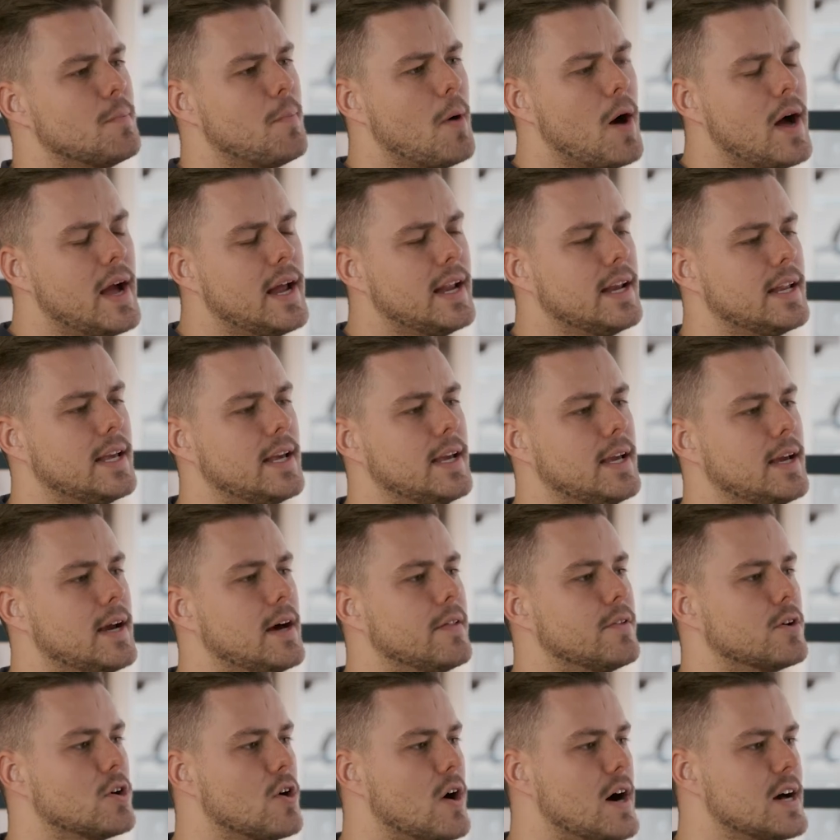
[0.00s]
the pioneer
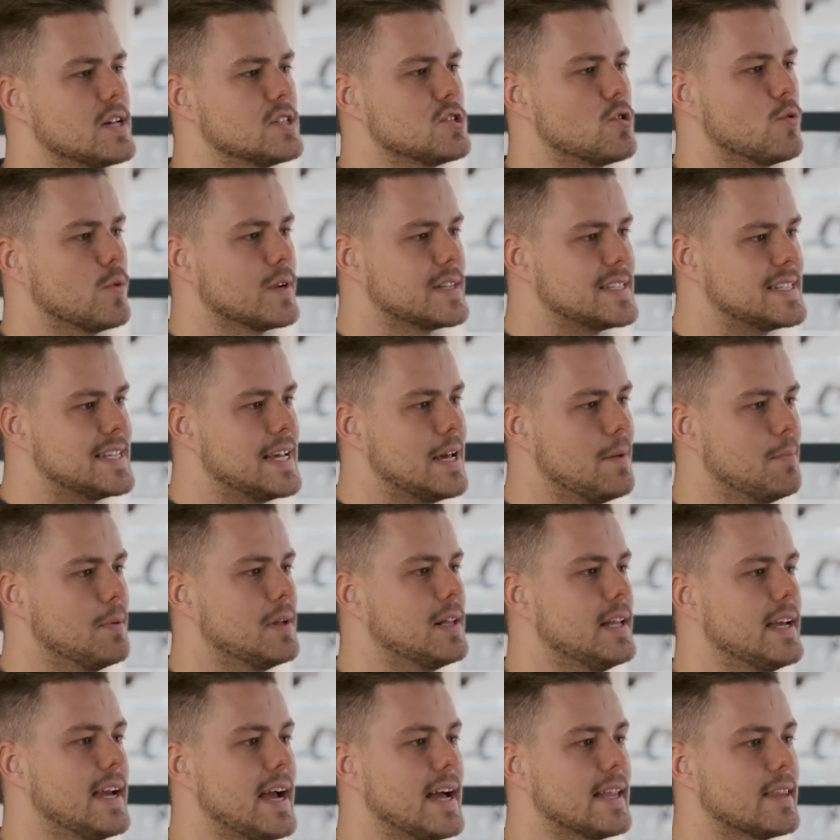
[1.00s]
are the guys who are
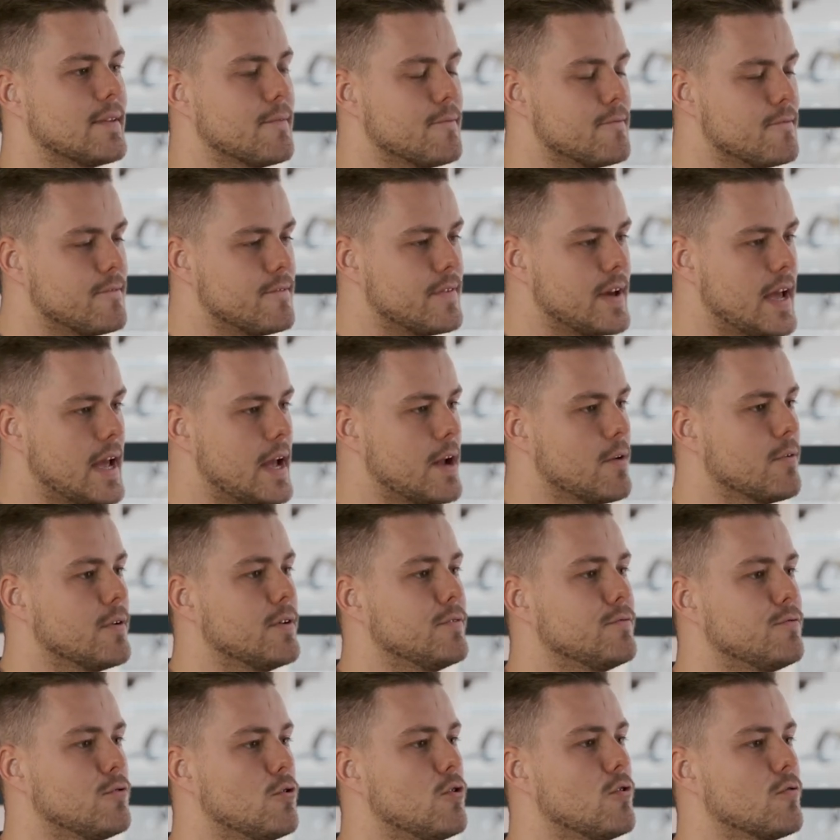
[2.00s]
typically at the
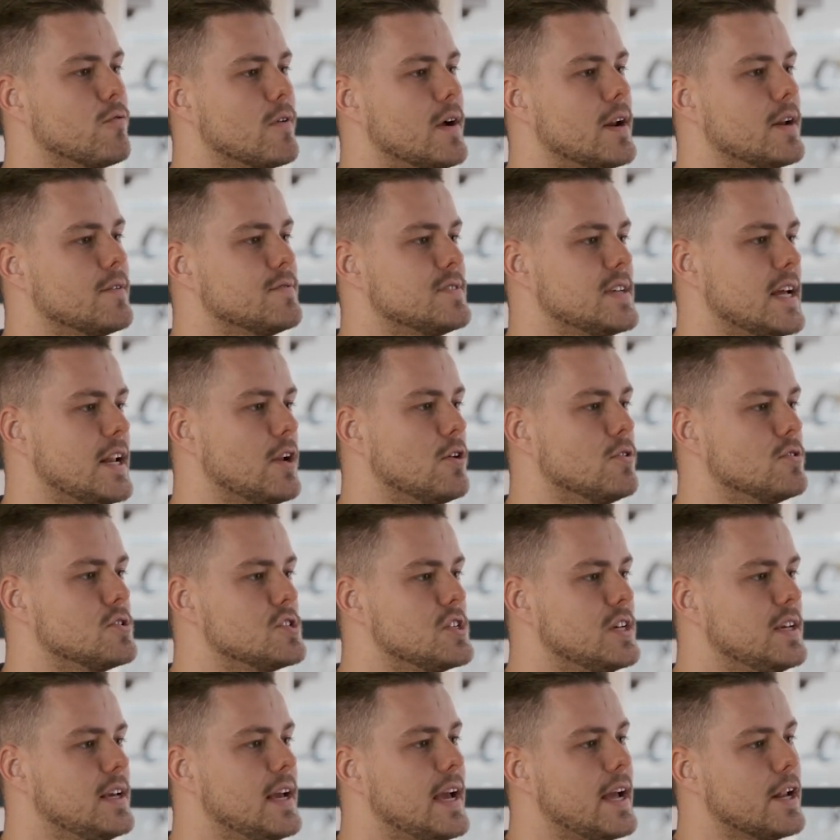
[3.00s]
very forefront of
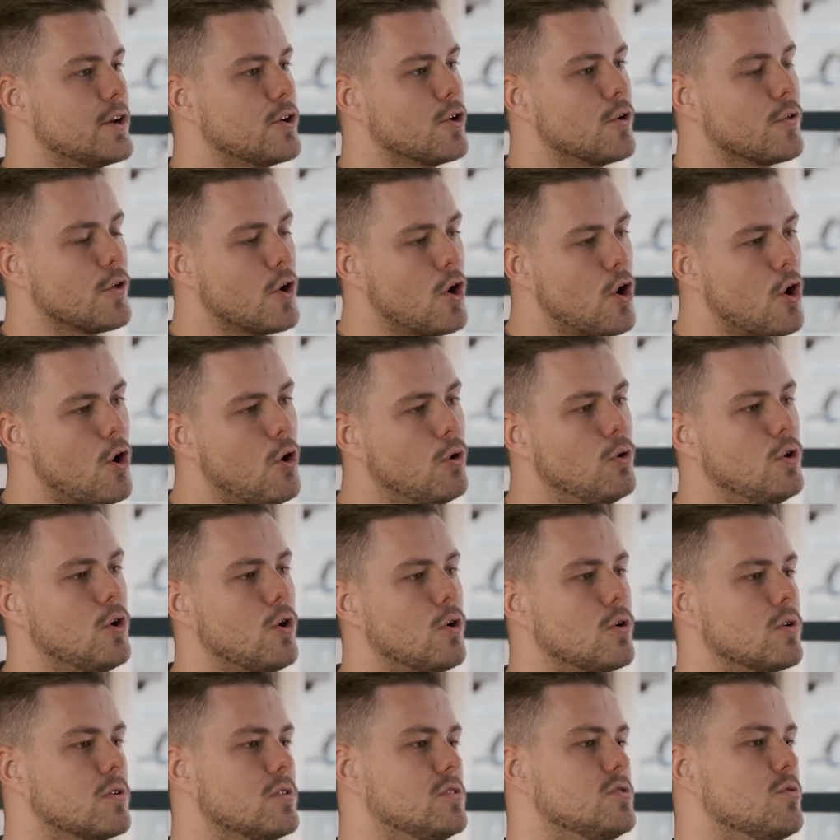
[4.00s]
technology and go the whole
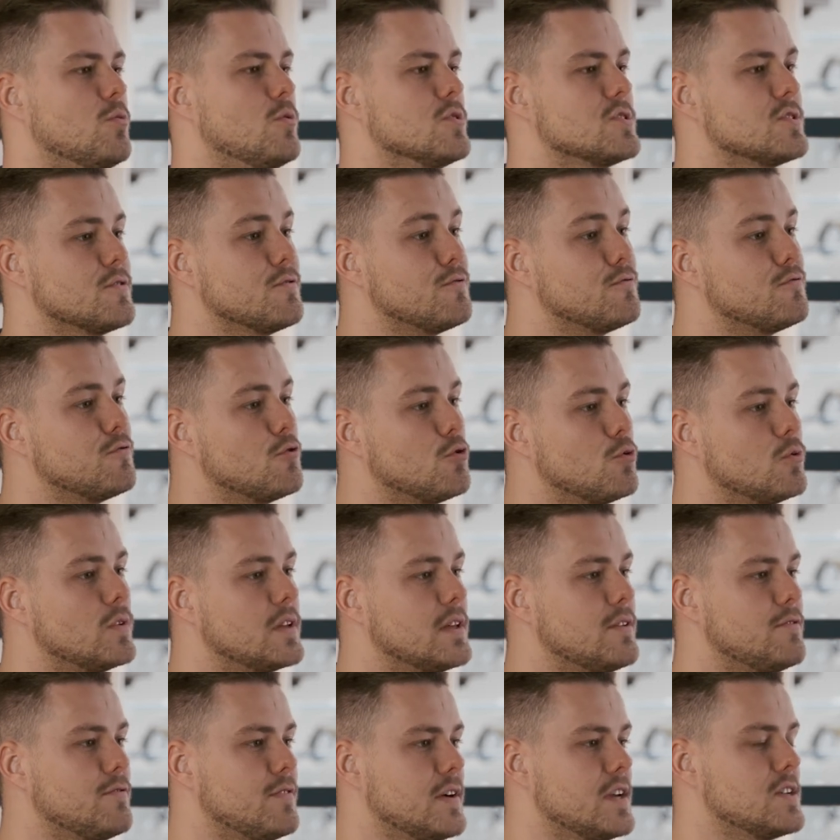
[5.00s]
hog towards a
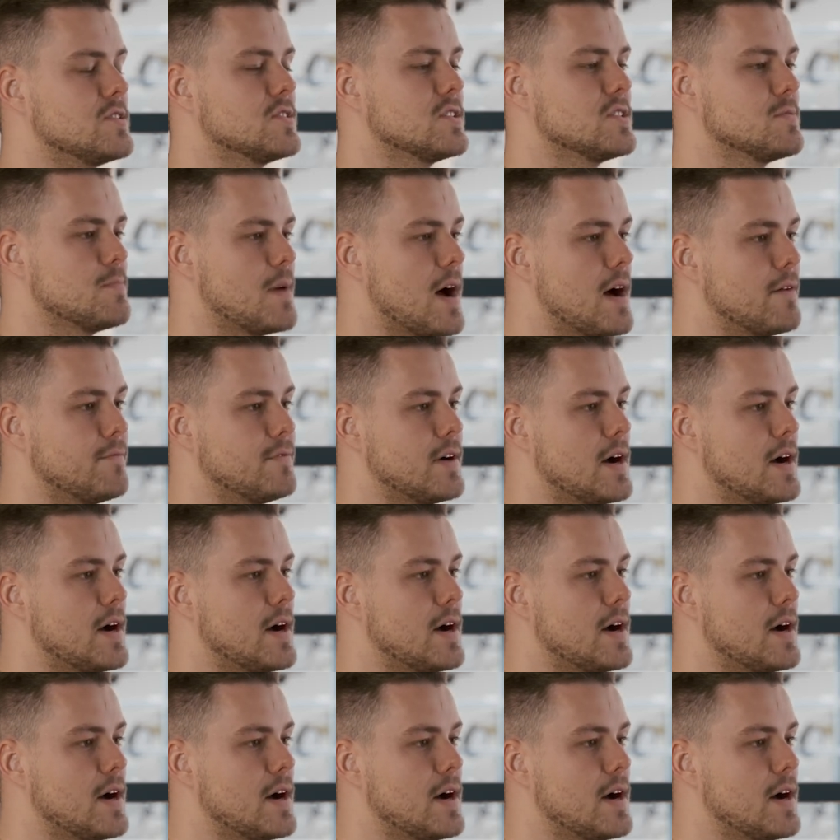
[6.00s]
fully featured smart